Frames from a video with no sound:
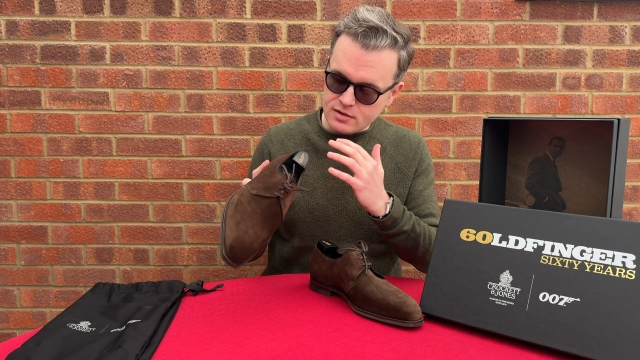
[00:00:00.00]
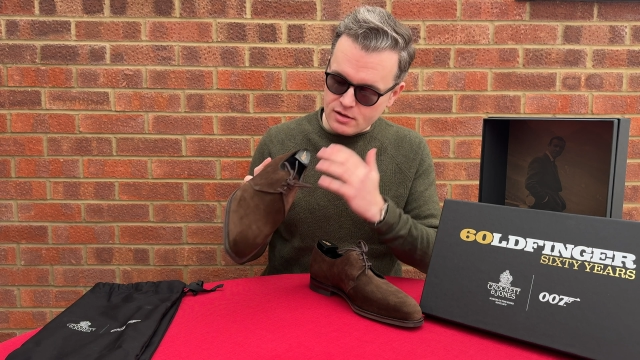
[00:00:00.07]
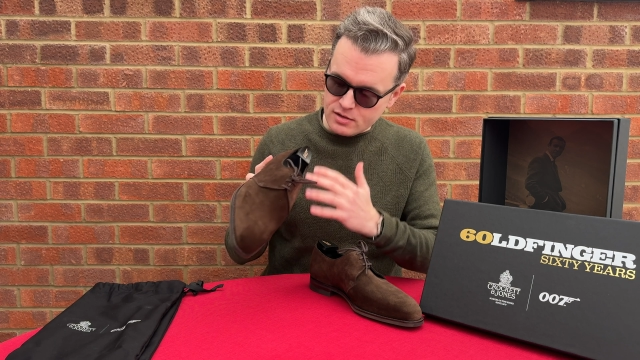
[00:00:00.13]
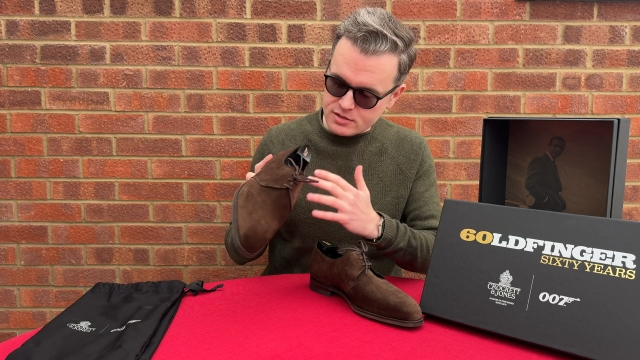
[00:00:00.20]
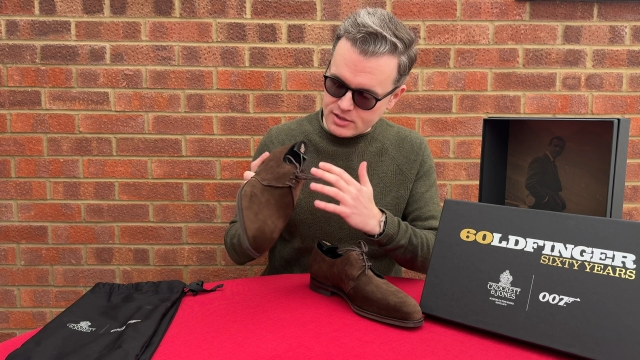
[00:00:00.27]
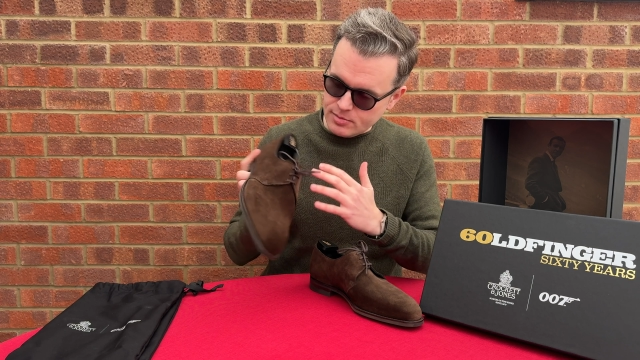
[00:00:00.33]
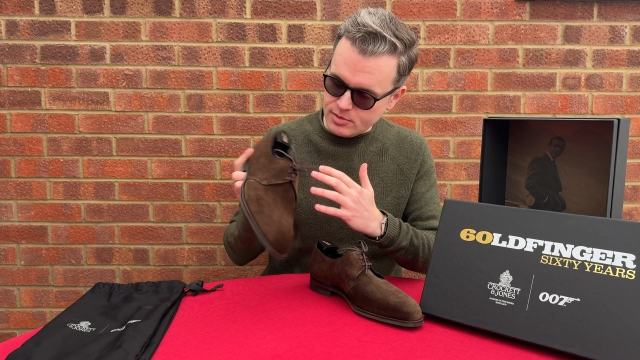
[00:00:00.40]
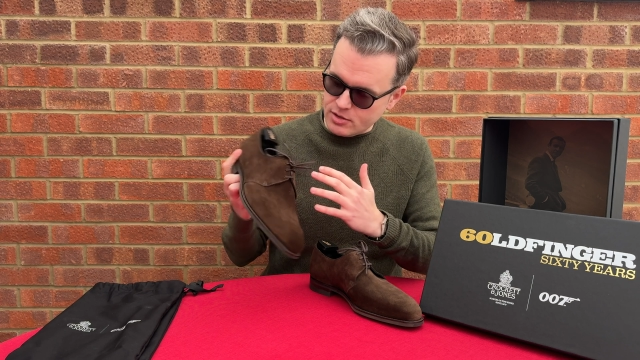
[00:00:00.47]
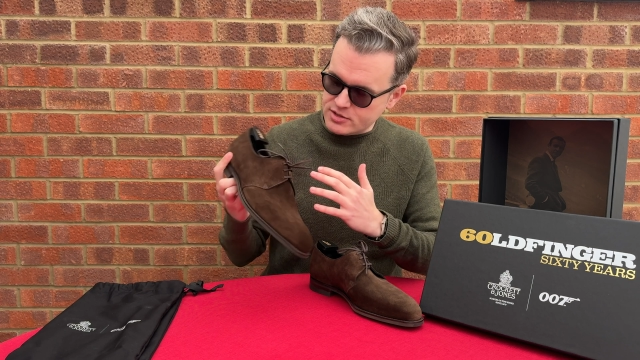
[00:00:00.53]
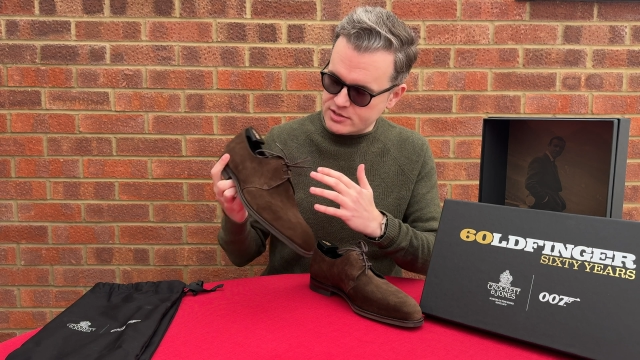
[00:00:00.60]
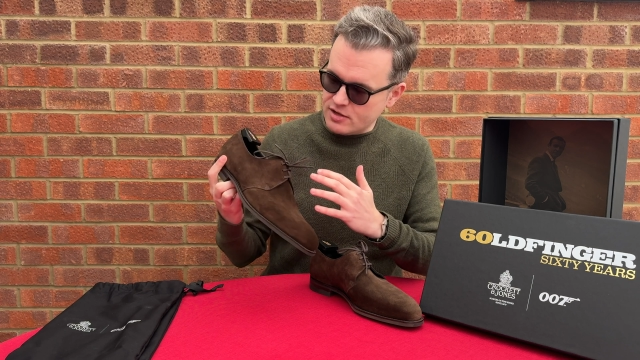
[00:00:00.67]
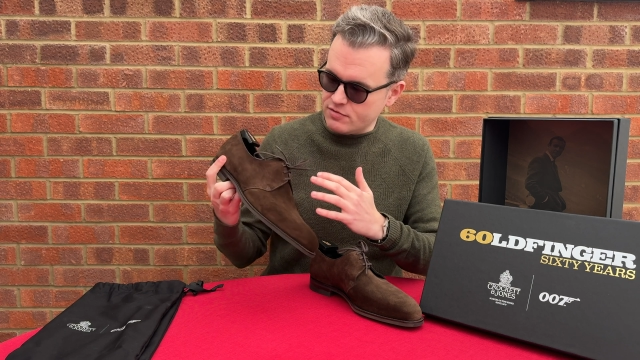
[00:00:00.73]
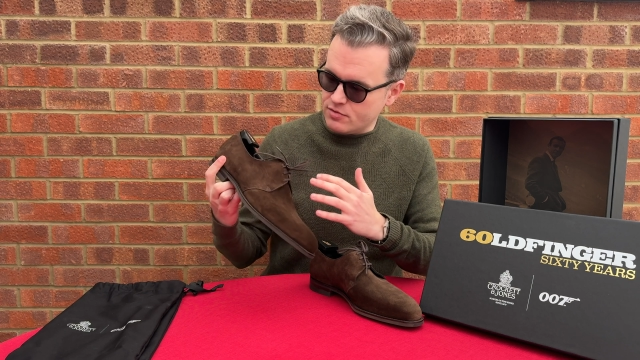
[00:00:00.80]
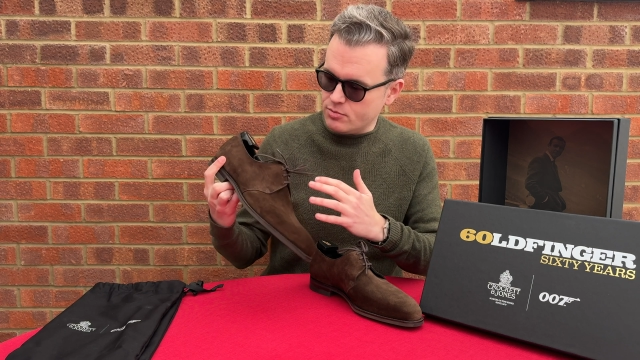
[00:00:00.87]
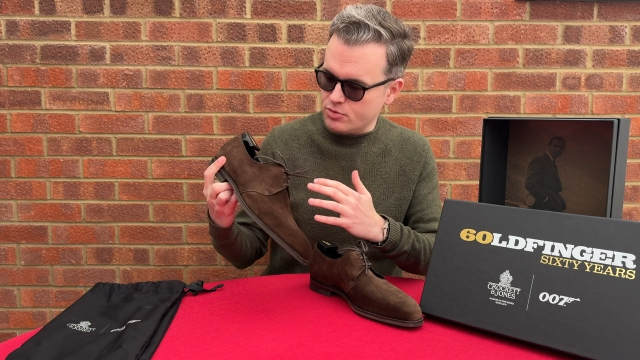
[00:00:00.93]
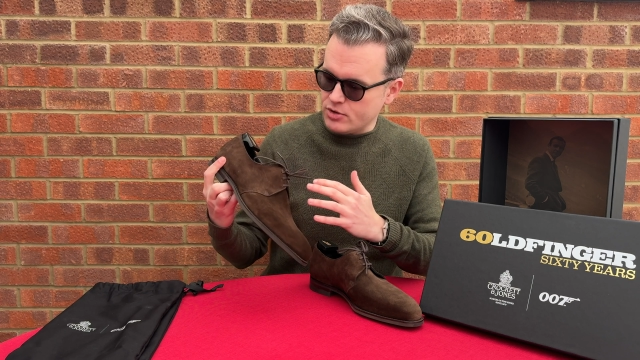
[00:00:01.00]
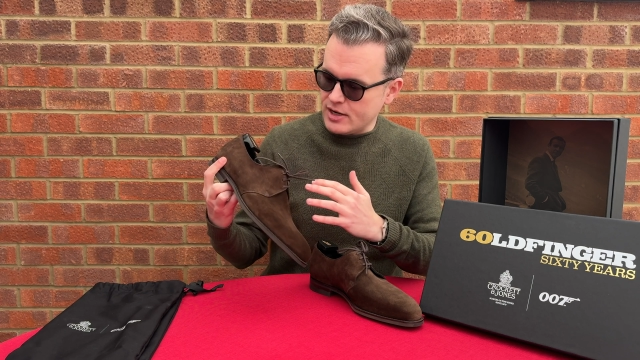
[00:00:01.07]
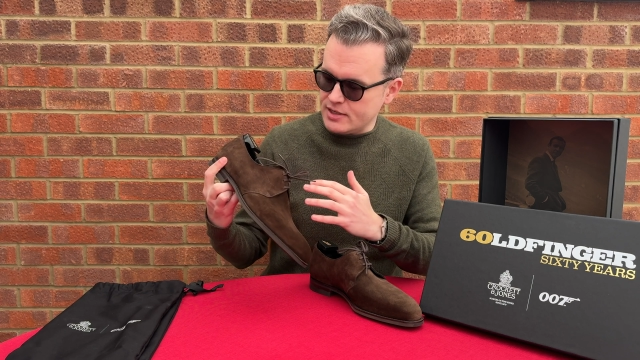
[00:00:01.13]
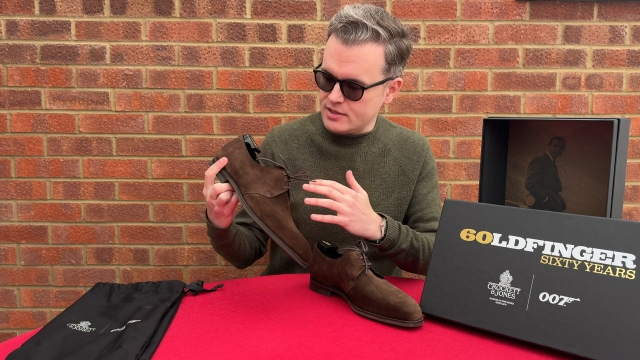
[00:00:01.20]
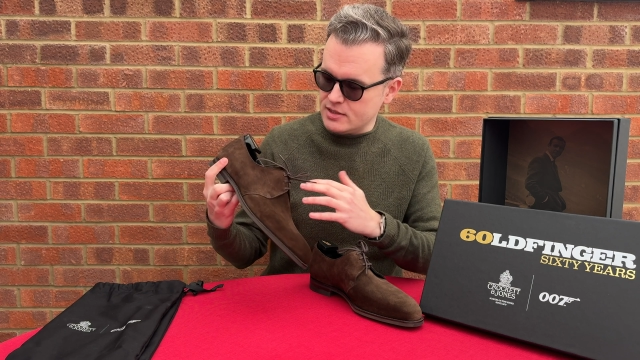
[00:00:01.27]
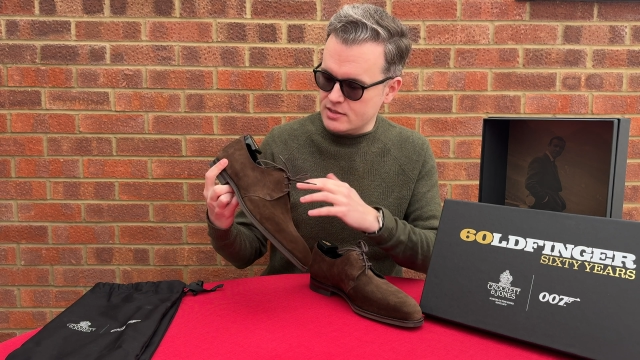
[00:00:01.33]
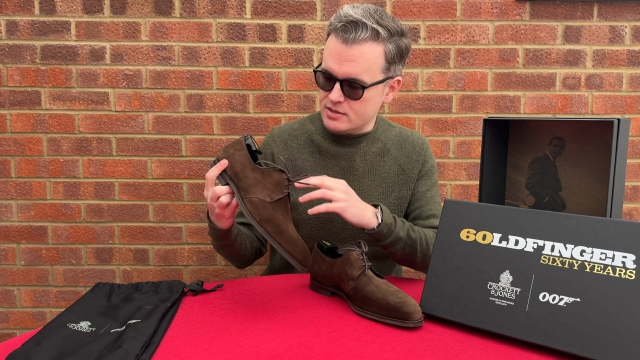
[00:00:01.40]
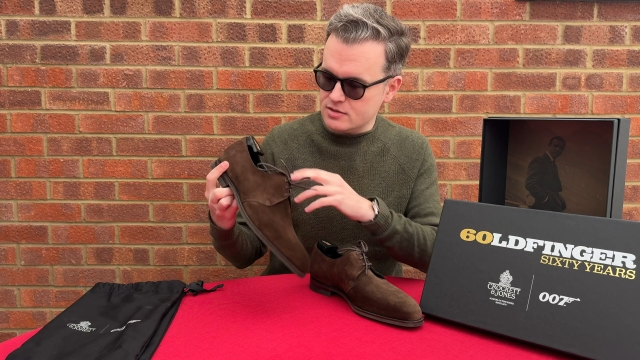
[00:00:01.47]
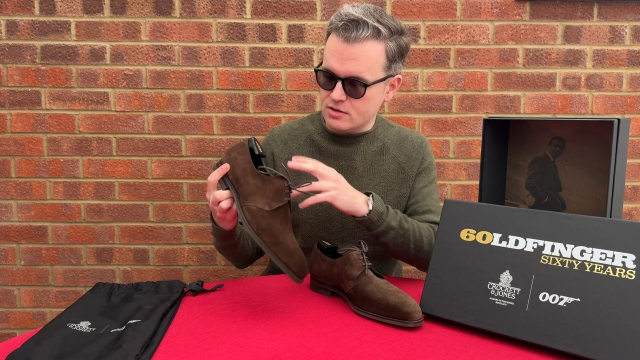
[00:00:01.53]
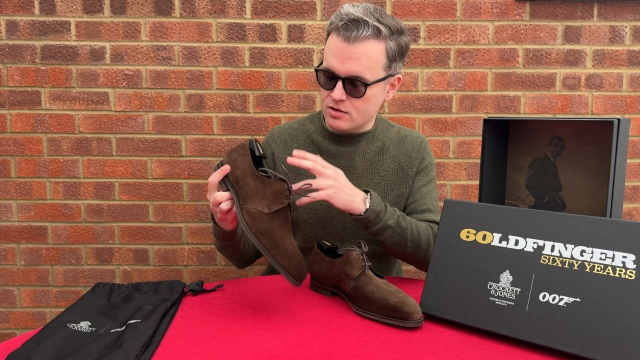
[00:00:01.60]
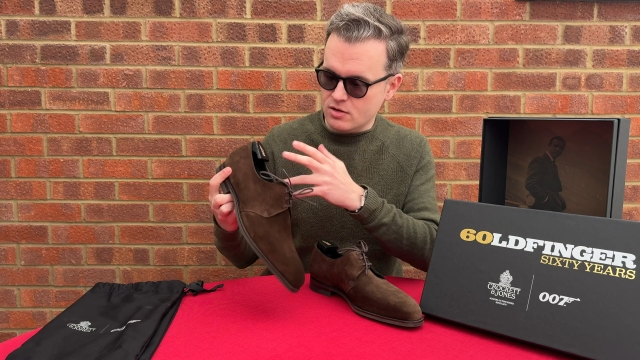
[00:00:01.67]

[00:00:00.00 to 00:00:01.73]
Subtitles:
are 007 branded,